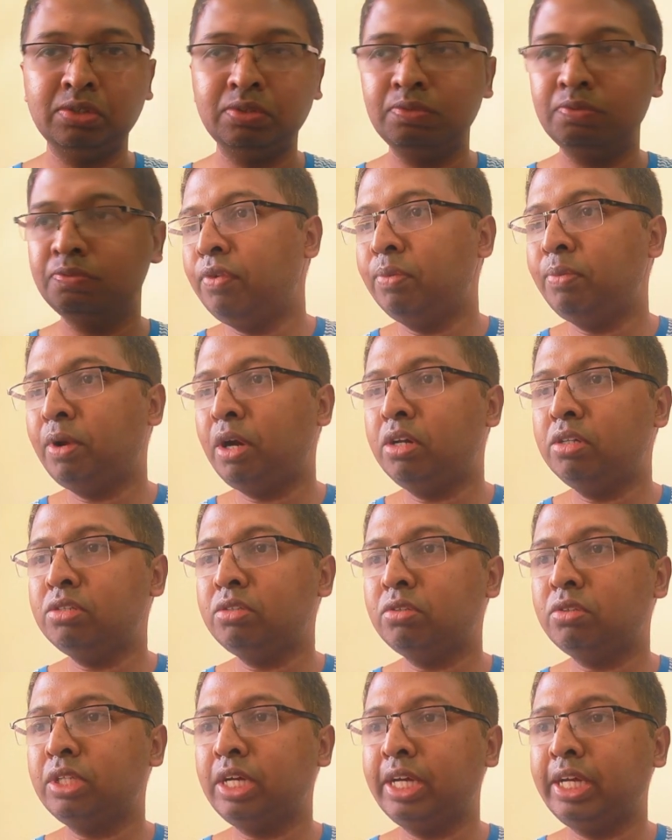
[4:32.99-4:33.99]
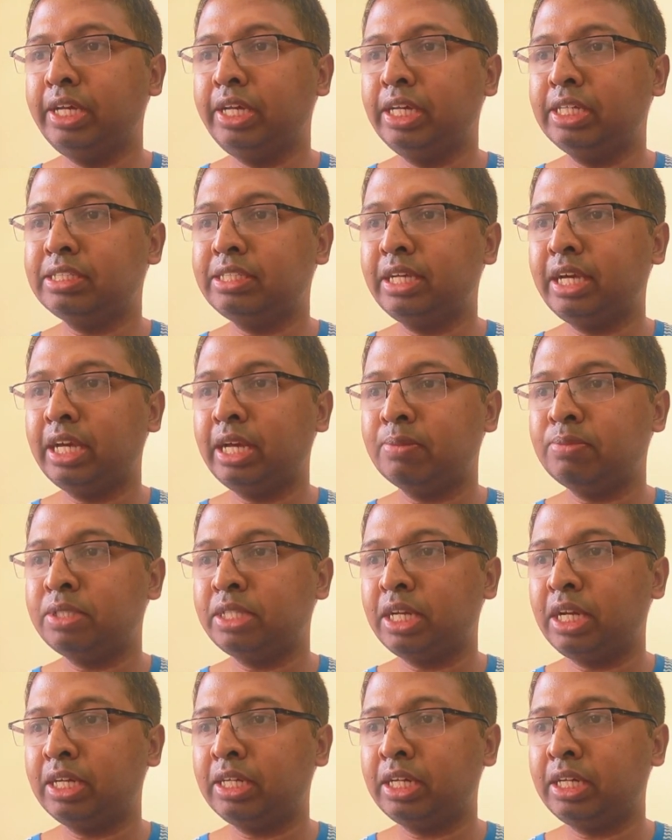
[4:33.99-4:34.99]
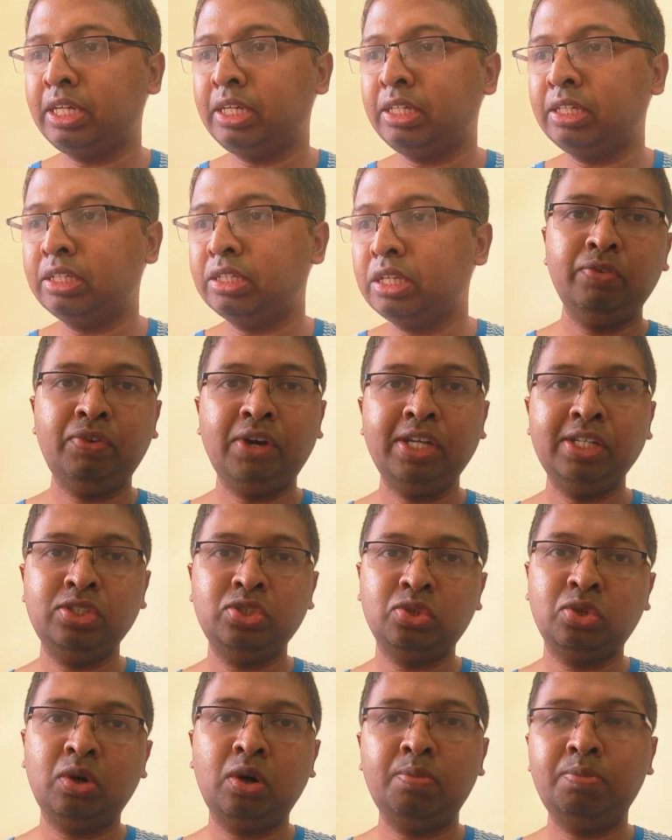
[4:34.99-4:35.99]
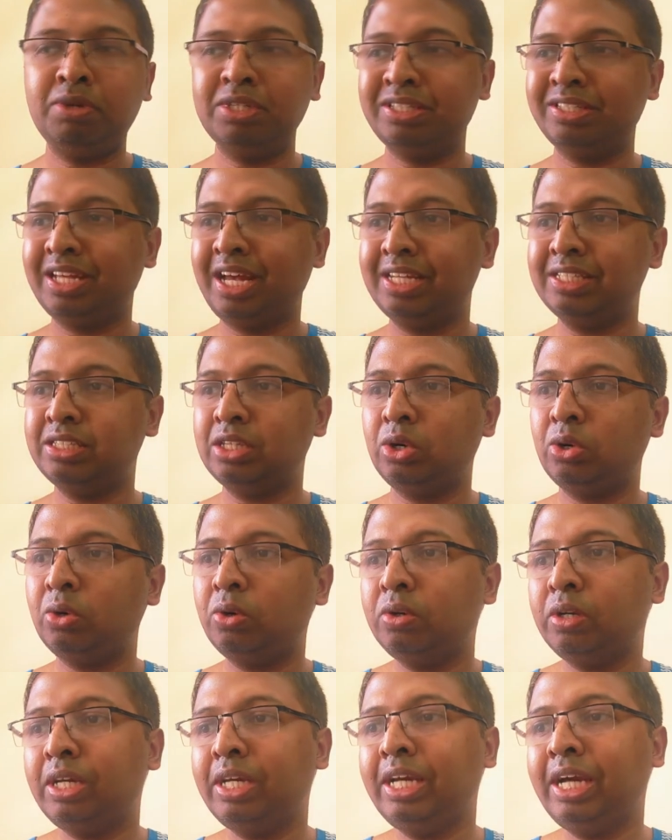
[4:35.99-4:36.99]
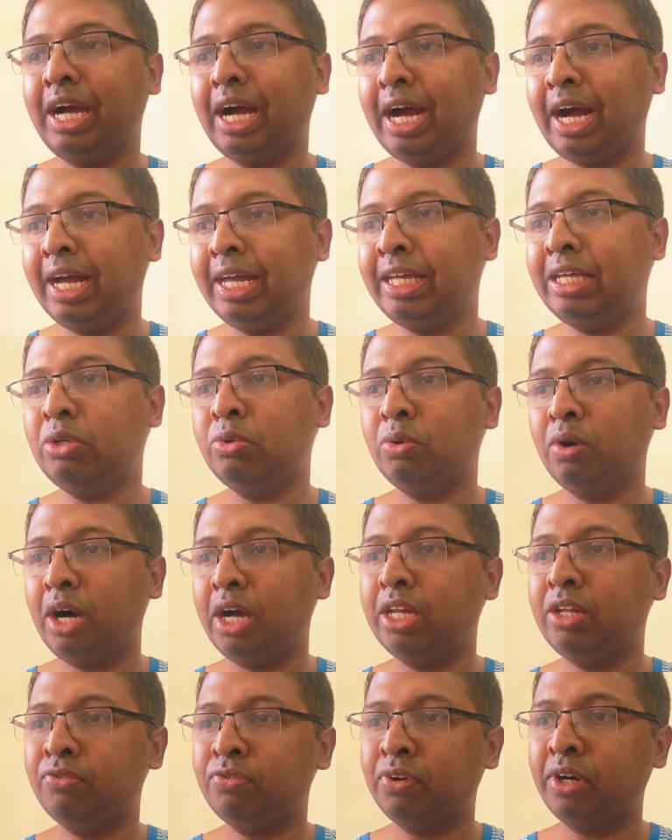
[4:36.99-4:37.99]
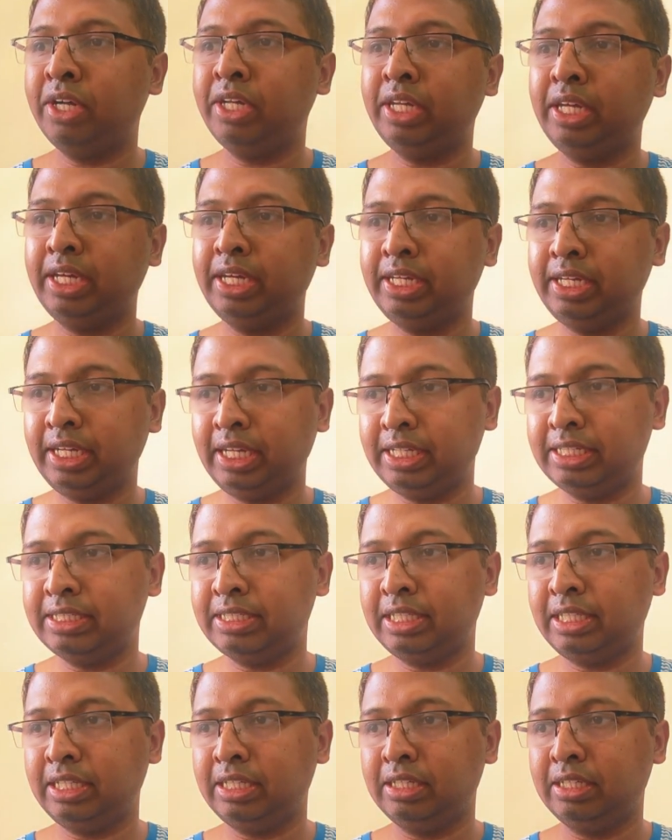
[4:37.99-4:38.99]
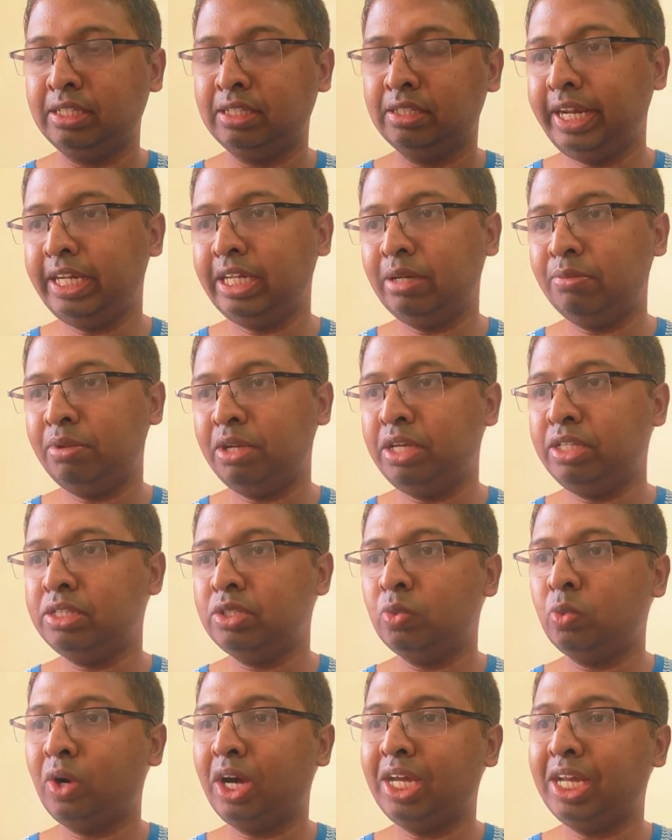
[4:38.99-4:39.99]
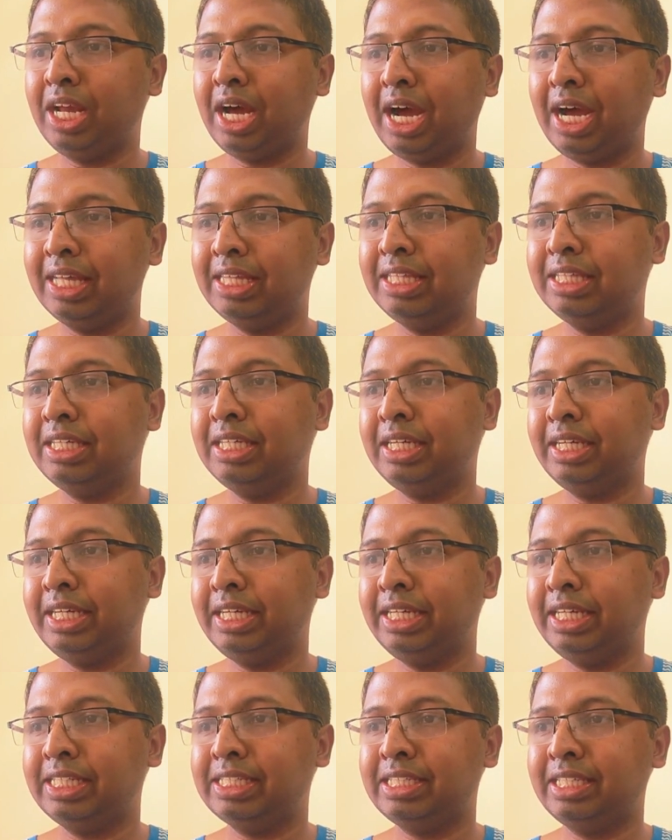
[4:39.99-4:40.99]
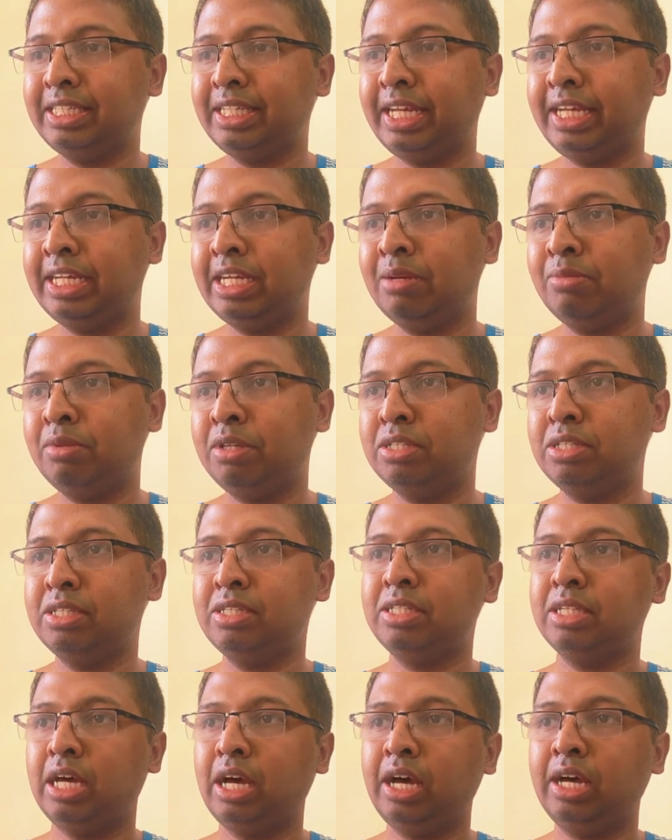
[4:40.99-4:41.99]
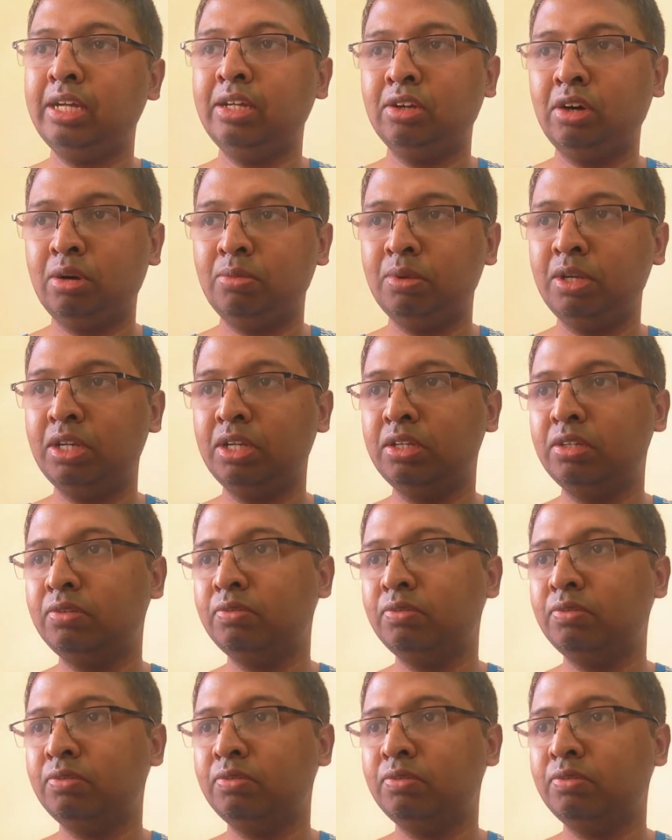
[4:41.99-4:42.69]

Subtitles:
If you browse through the indexing and abstracting, we find Scopus as the only high qualified indexing database, while other indexing databases are normal.